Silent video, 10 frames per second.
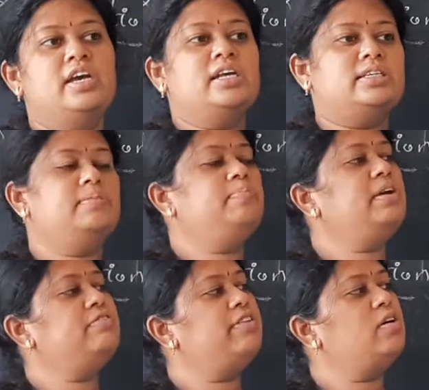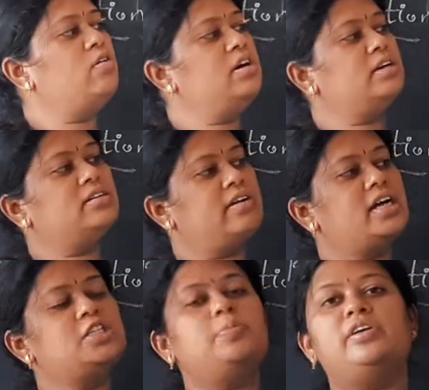Simply if I hold a
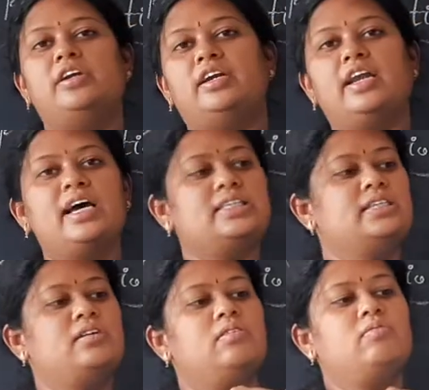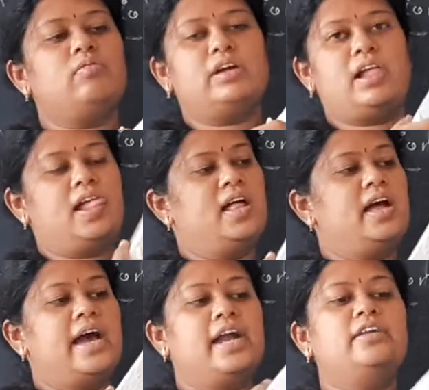transparent glass
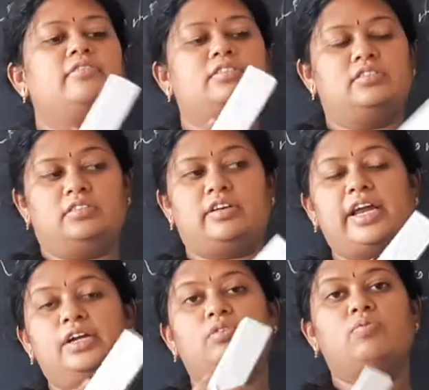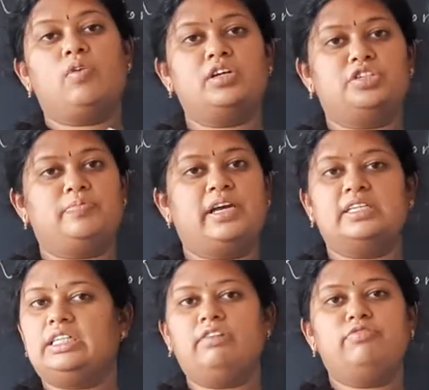and try to watch
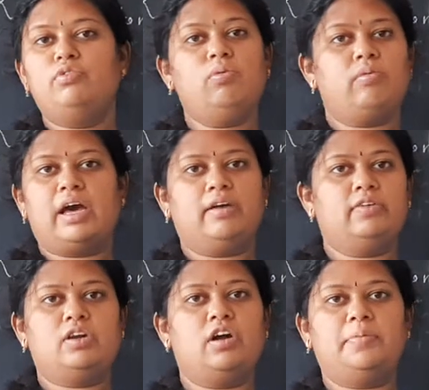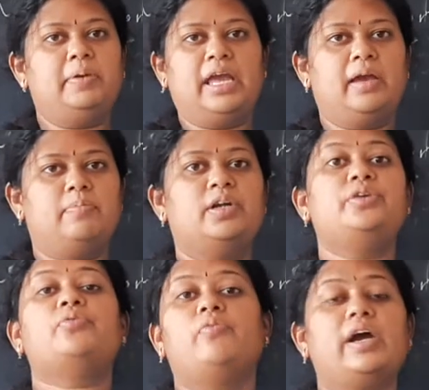myself, no, I will not be able
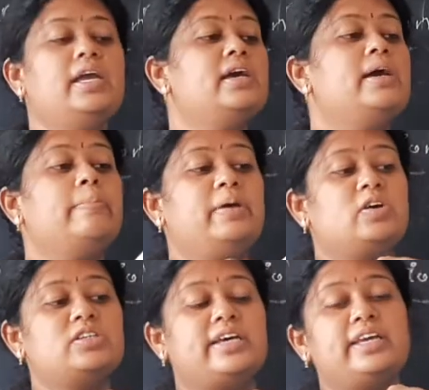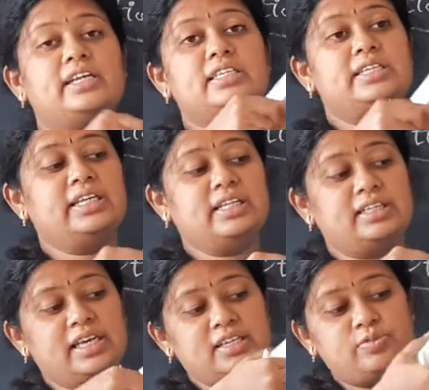to. Why? Because I can see the
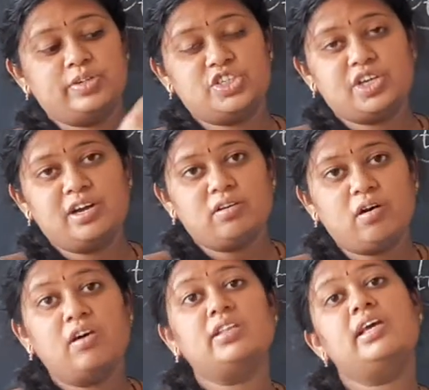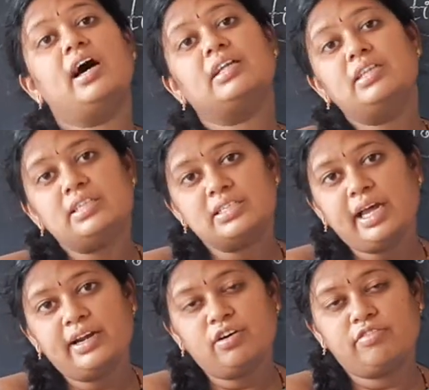things which are on the other
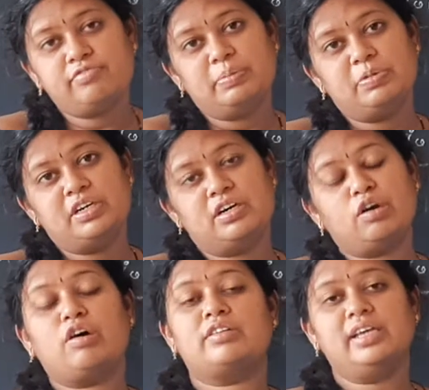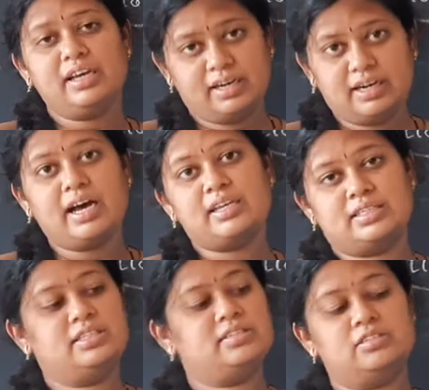side of the mirror or the glass.
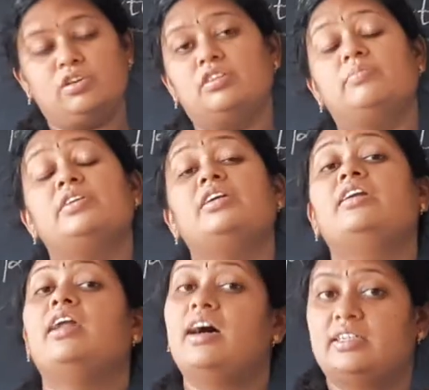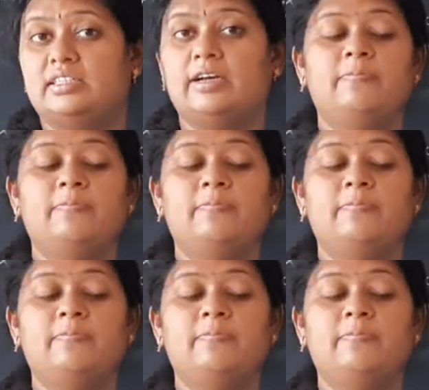This is not the mirror, glass.